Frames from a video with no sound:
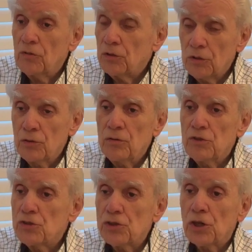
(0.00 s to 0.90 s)

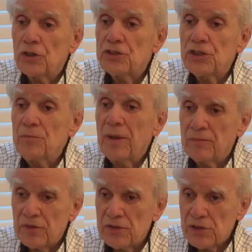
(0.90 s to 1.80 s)
huge church in
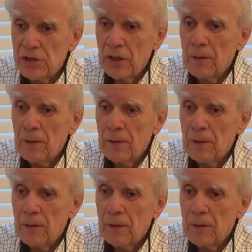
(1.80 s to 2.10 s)
Memphis